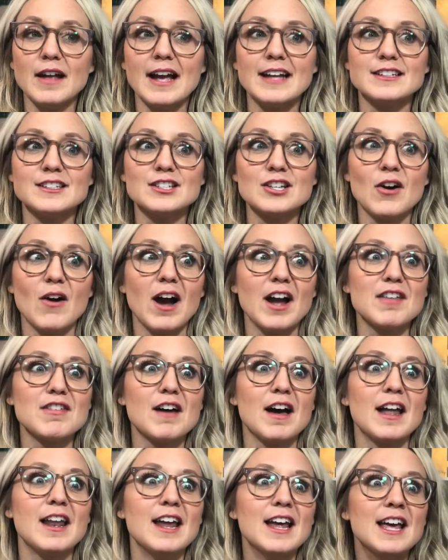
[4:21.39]
And so I
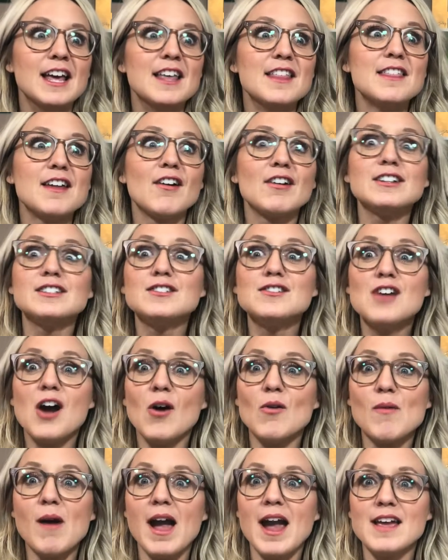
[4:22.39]
thought, there's
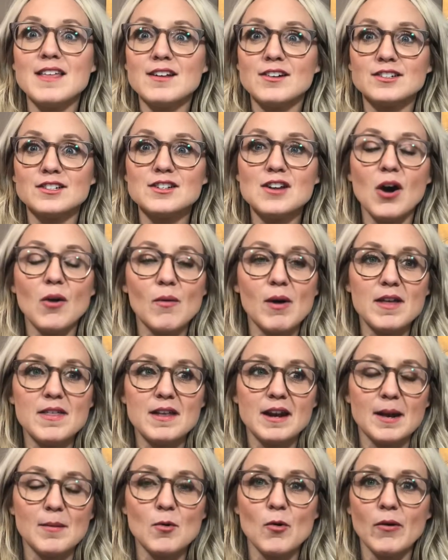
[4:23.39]
no way
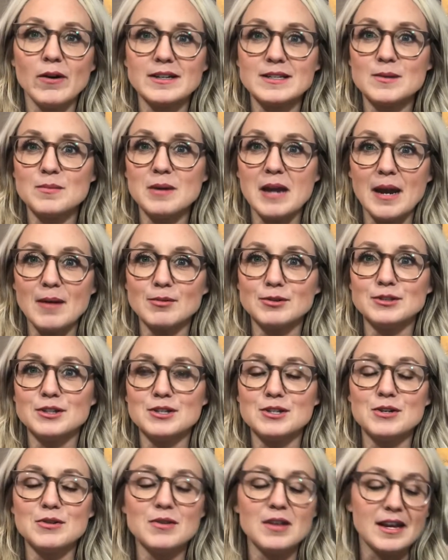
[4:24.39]
that I'm going to be able
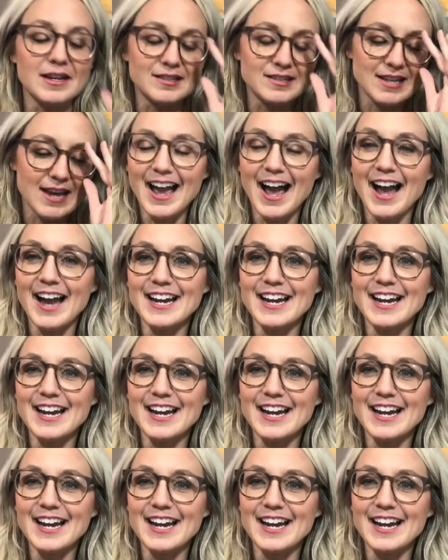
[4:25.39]
to do this.